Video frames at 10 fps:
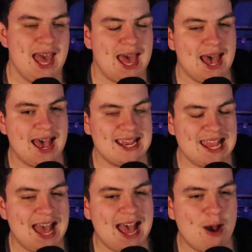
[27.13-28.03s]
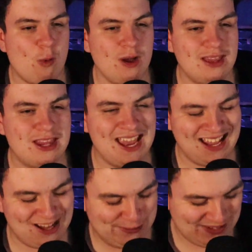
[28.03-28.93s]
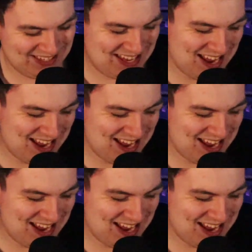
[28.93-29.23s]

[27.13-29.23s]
yeah, what the hell was